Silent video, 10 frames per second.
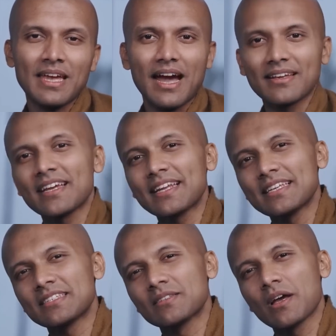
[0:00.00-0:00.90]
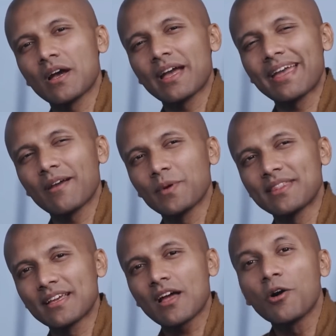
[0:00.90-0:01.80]
either it is
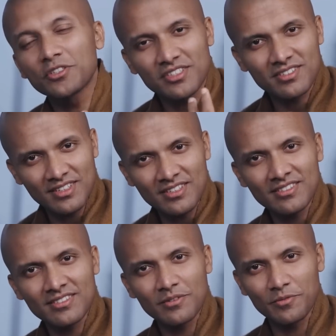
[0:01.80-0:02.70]
with the consciousness,